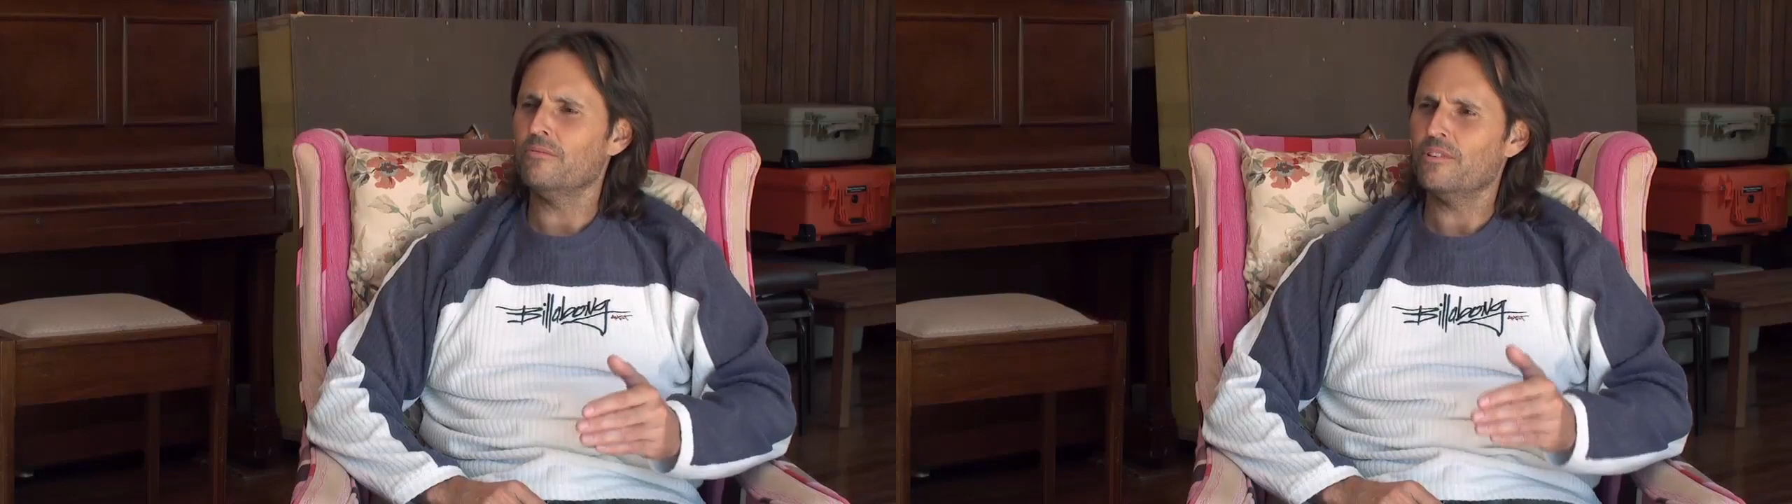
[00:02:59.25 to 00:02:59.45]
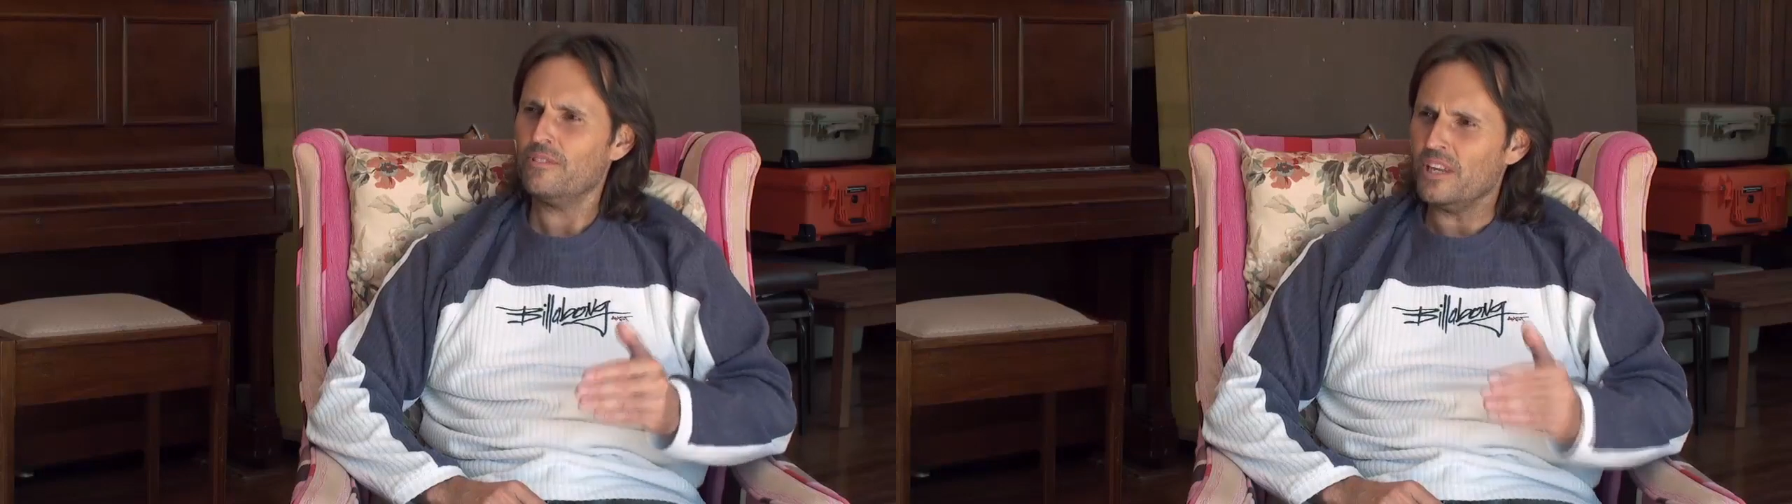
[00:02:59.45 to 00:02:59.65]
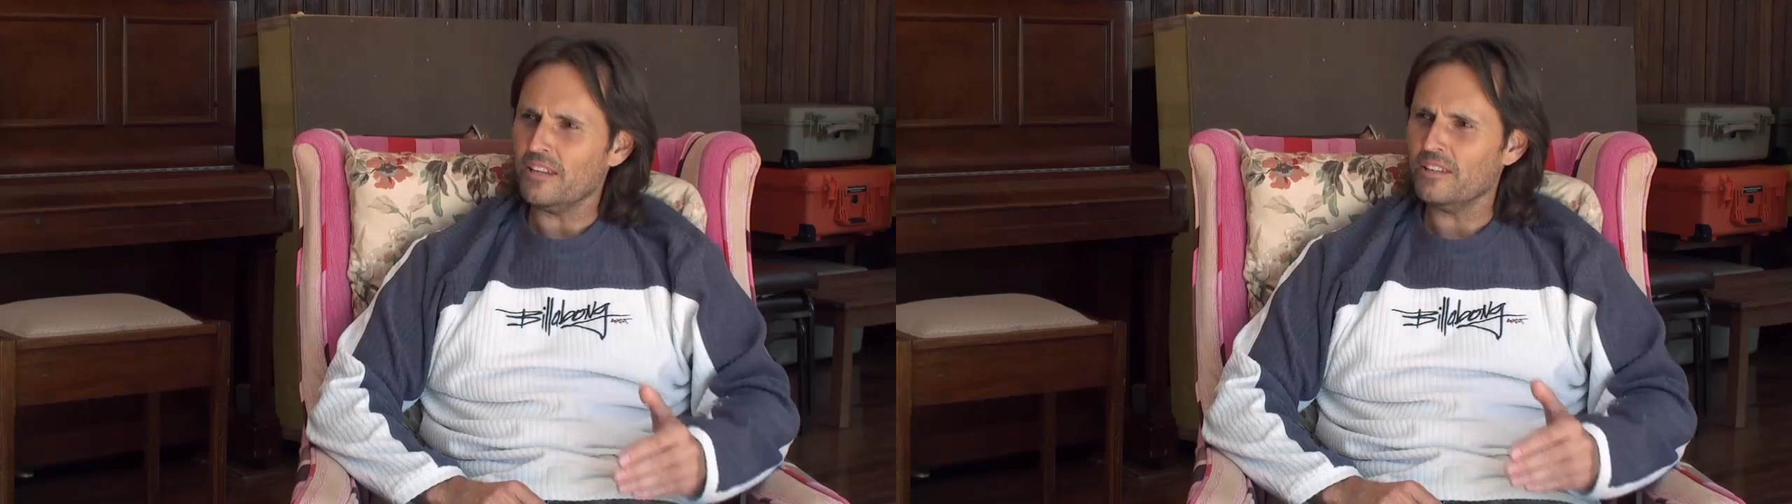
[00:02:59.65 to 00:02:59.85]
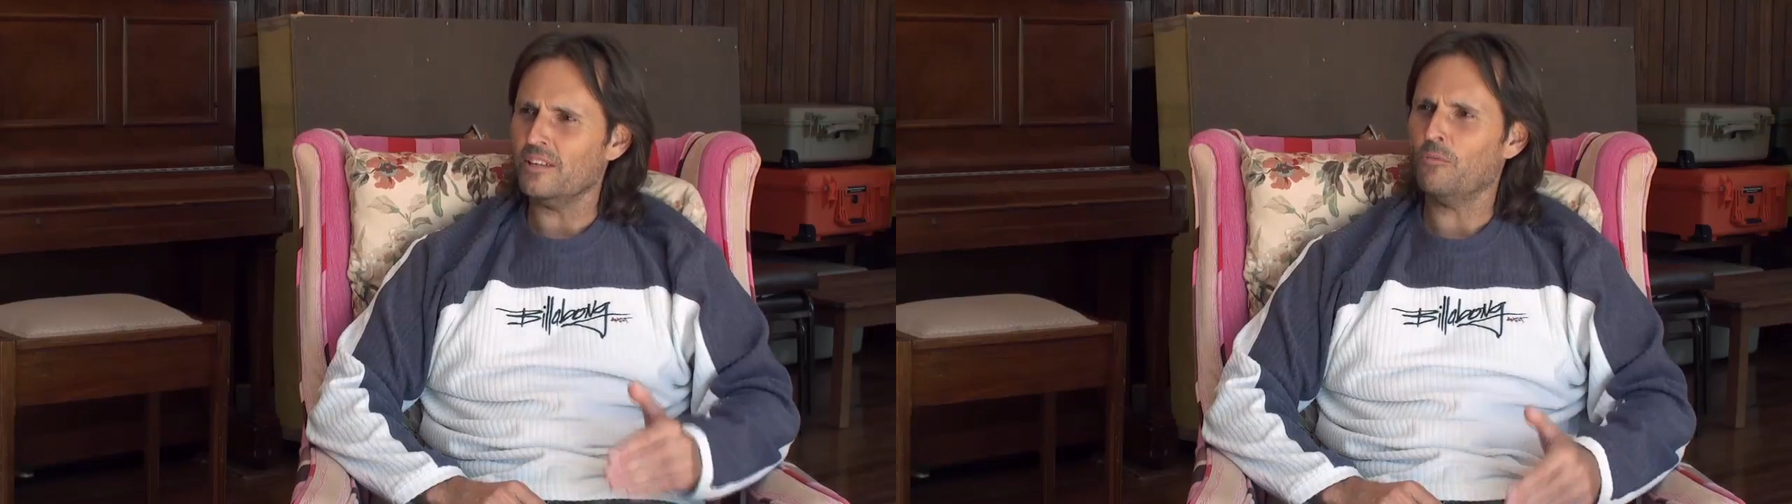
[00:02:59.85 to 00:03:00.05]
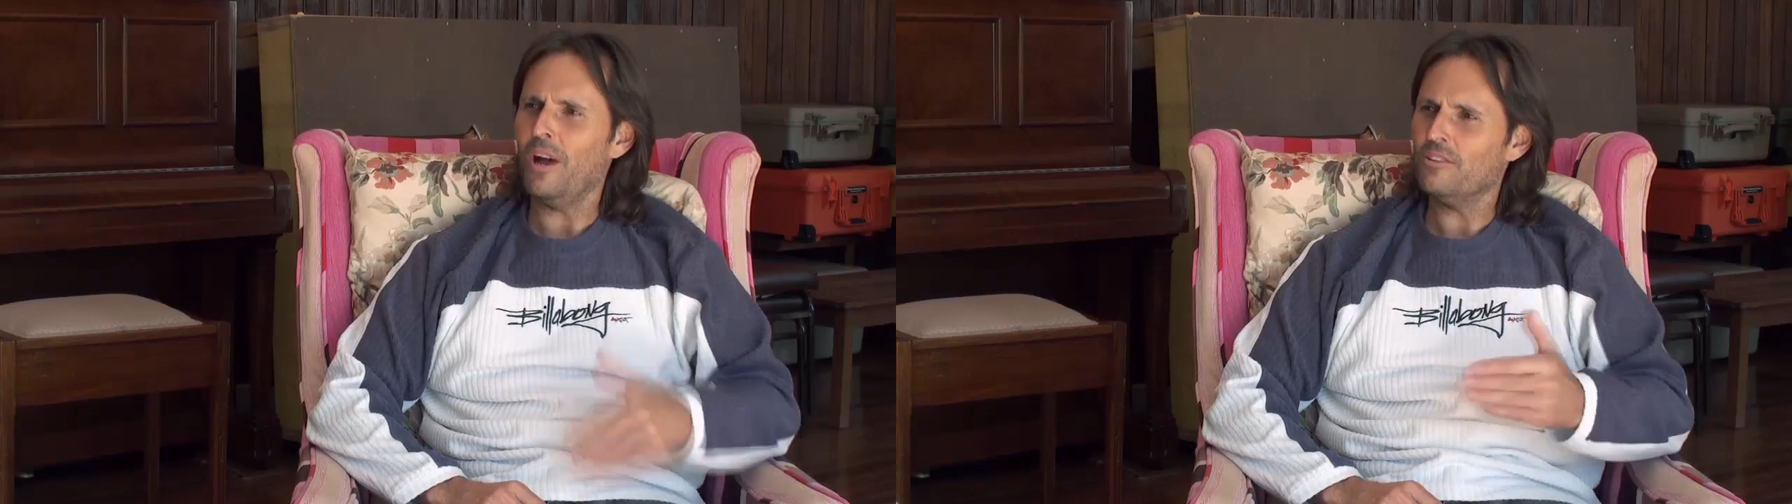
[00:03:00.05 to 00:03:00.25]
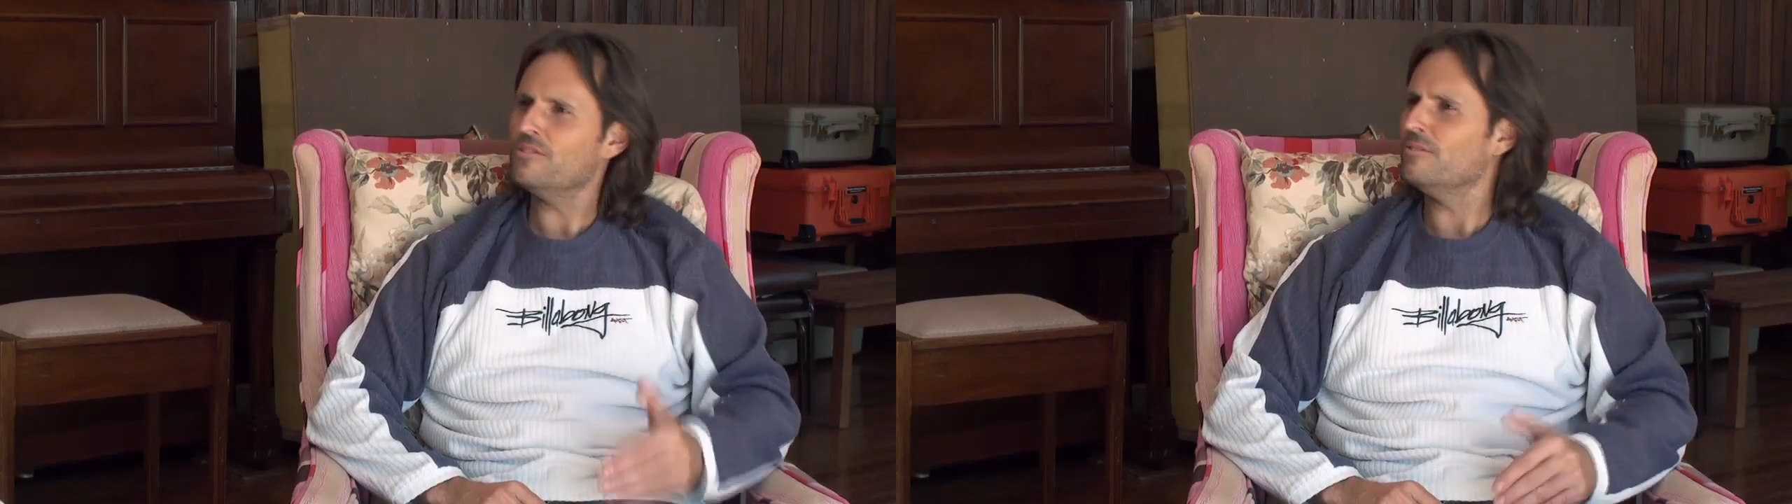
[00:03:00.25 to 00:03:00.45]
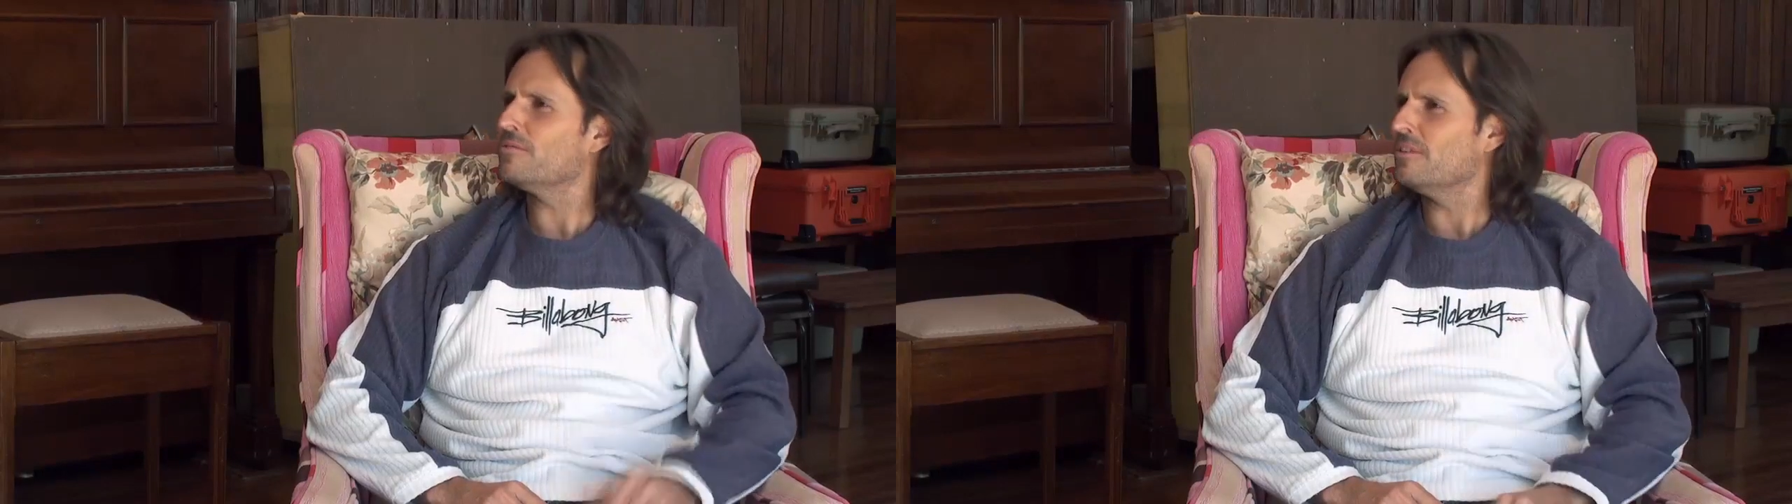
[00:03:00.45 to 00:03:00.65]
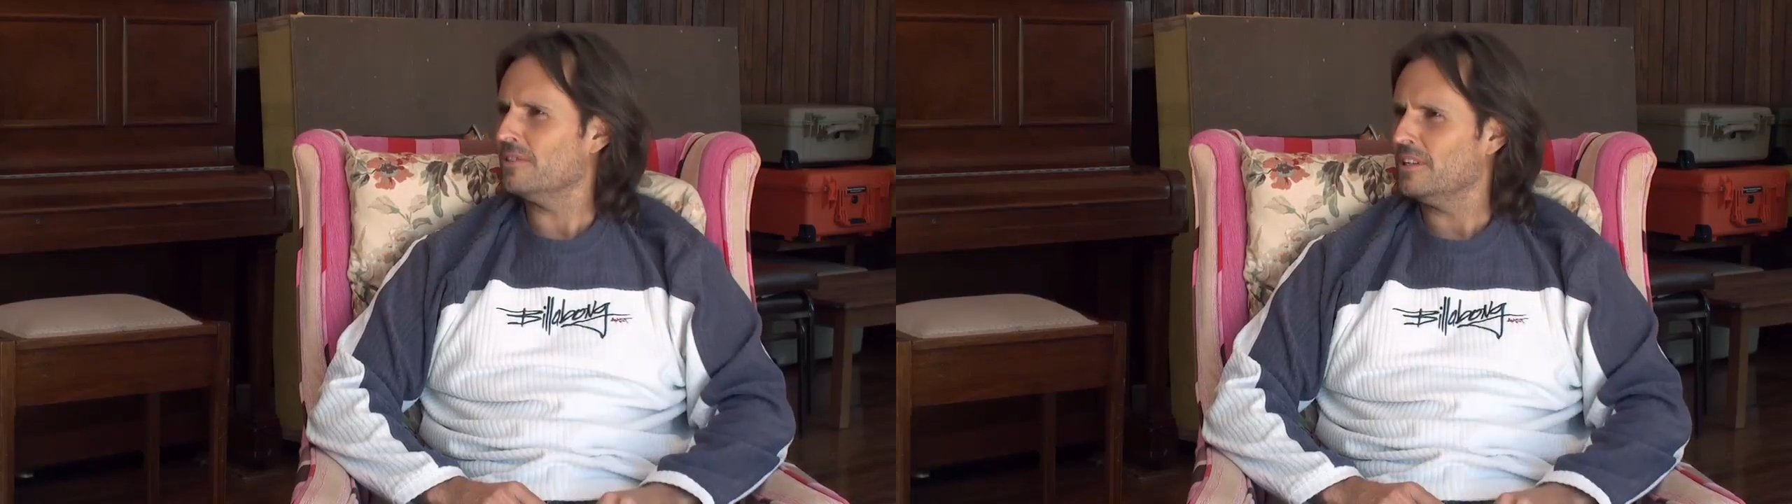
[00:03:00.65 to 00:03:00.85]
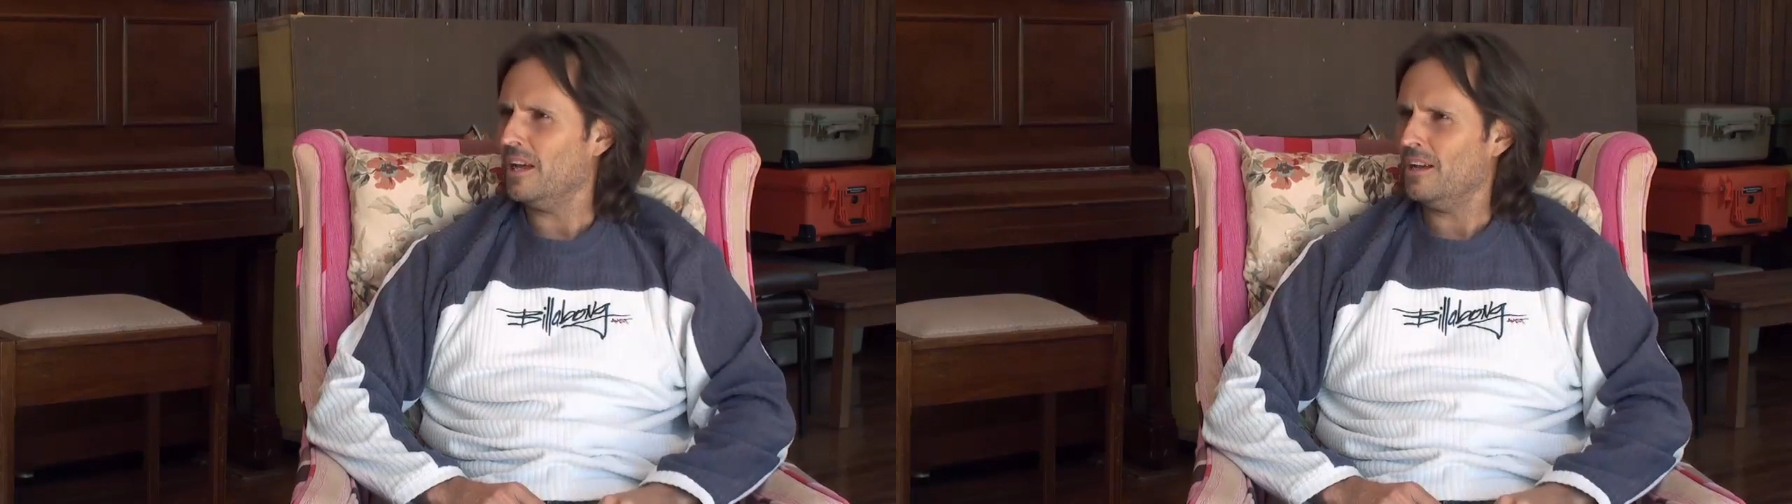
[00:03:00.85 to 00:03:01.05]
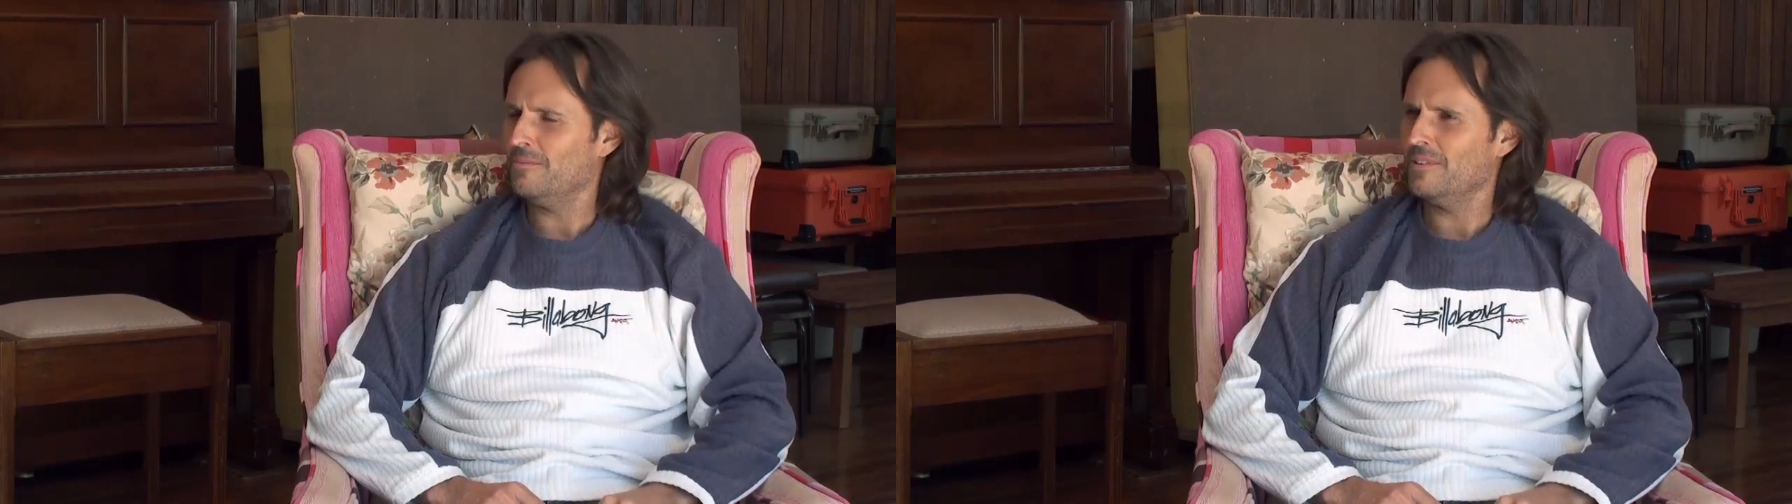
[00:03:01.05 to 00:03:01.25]
think that once you've given it
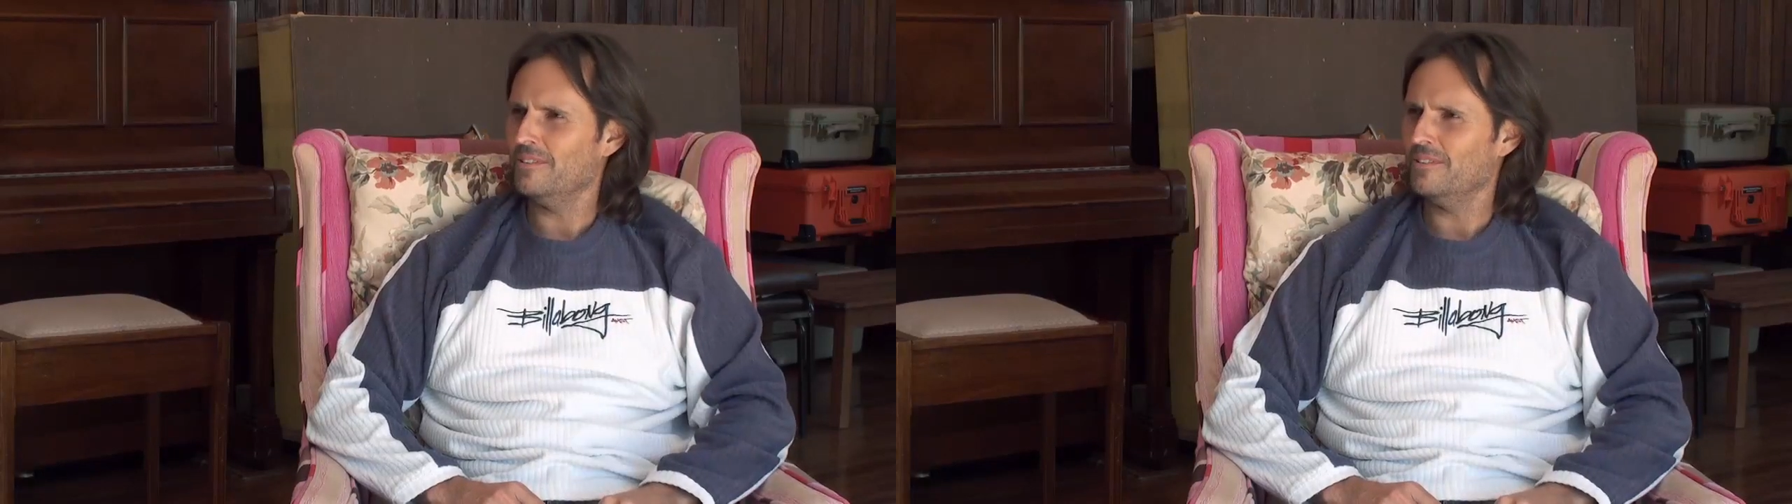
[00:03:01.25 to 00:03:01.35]
up